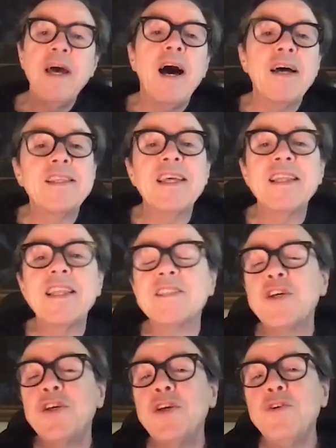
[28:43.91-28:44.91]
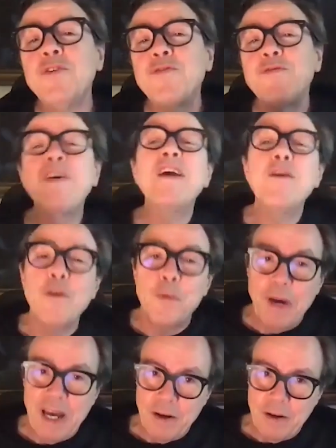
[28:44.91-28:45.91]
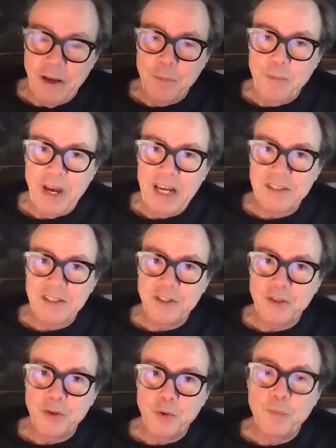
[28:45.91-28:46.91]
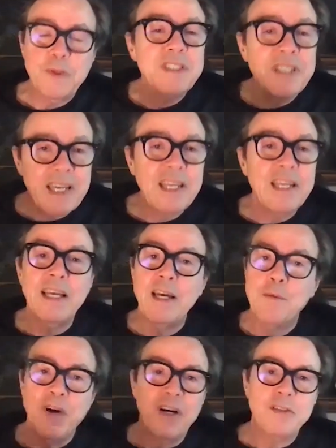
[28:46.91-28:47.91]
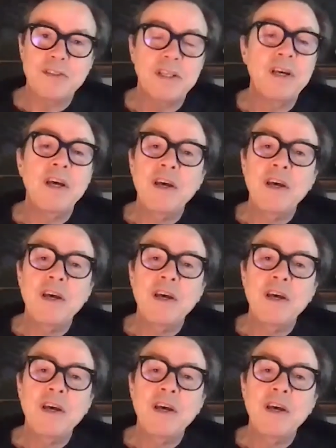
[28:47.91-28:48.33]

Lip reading: I think there's a huge fear about going back to school, particularly amongst